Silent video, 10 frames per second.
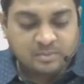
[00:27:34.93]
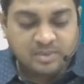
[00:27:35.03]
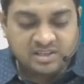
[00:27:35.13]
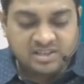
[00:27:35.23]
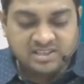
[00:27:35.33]

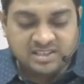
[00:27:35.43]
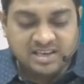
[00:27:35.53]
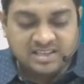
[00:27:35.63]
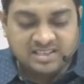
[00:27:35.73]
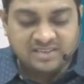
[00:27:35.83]
purchase sale
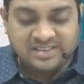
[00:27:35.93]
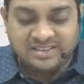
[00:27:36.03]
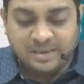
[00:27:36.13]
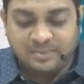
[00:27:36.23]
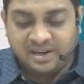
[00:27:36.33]
is given
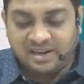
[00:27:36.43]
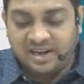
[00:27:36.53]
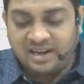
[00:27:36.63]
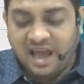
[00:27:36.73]
separately and